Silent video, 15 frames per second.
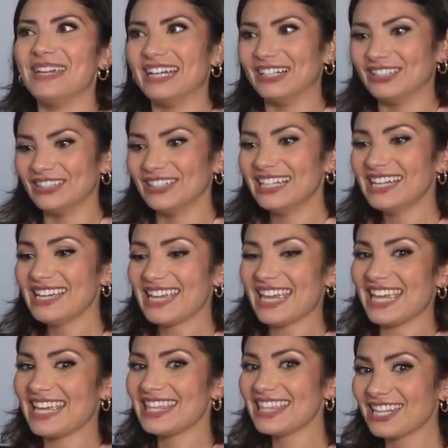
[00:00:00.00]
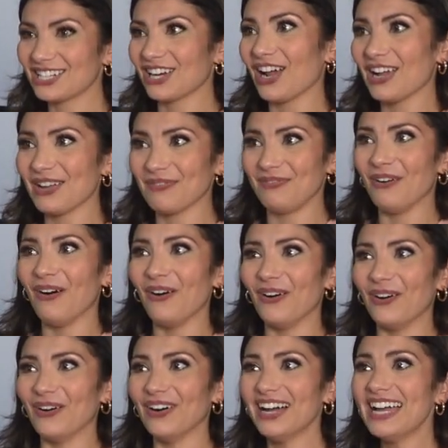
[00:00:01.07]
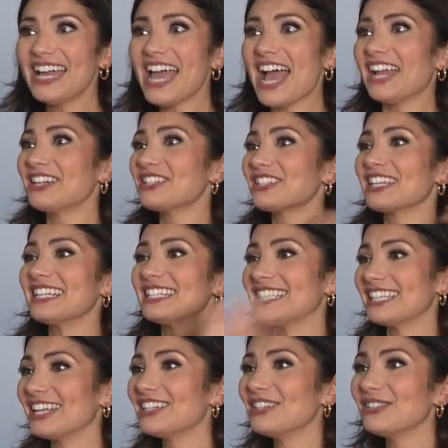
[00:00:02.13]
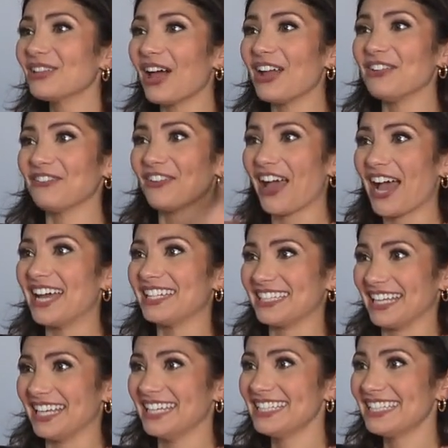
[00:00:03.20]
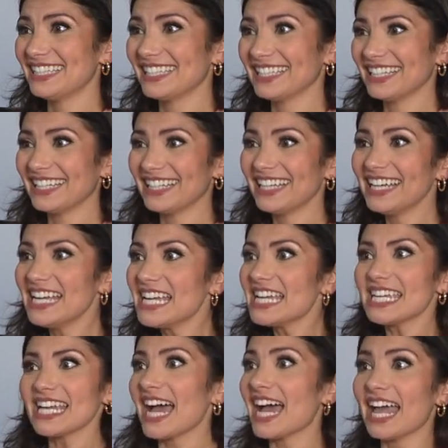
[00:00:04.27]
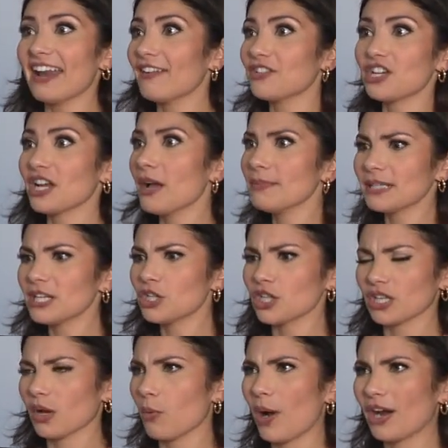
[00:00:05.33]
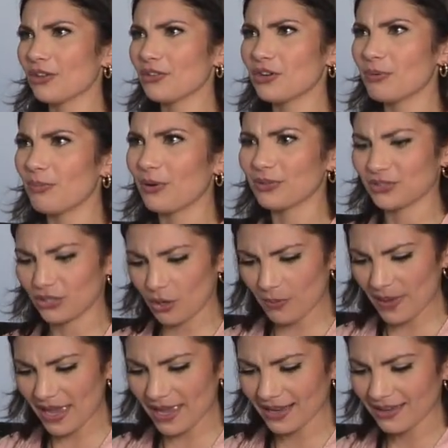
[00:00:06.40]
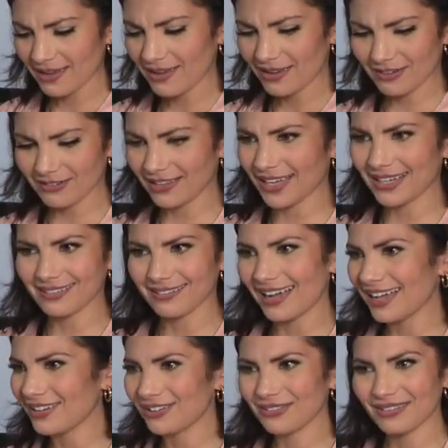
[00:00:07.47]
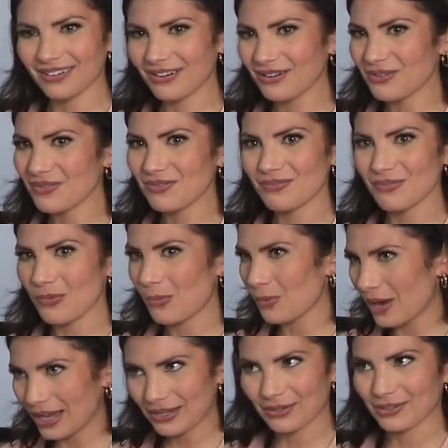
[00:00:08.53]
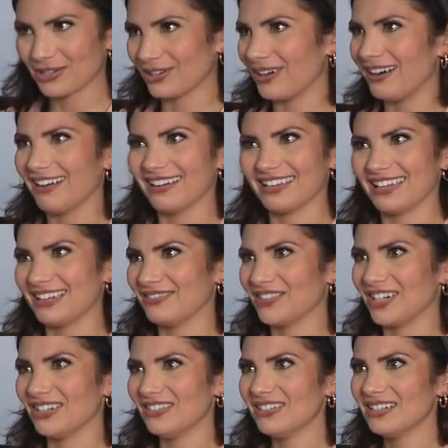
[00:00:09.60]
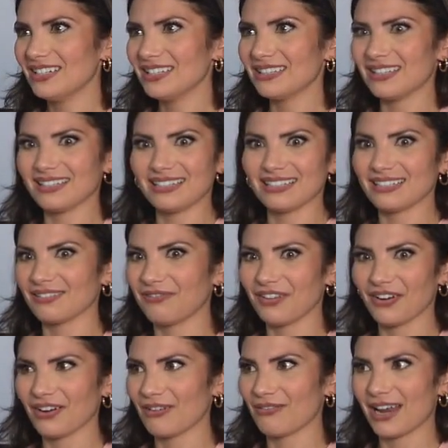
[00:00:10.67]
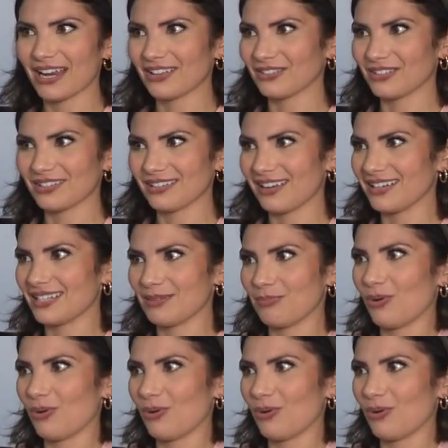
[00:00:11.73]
meal in the giant bowl and just continue life as is. Like you have this huge bowl. Yeah, and if she comes in, she's like, why are the new bowls so big? You're like, I don't know what you're talking about. This is a very regular sized